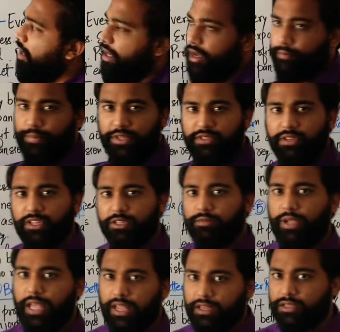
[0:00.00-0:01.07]
a
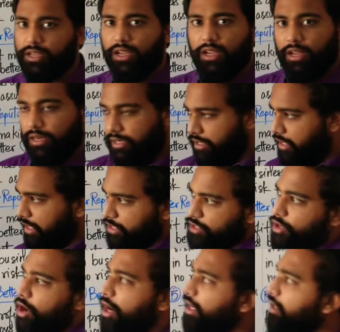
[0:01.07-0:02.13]
businessman does
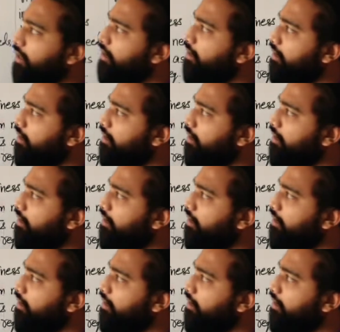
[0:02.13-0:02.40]
not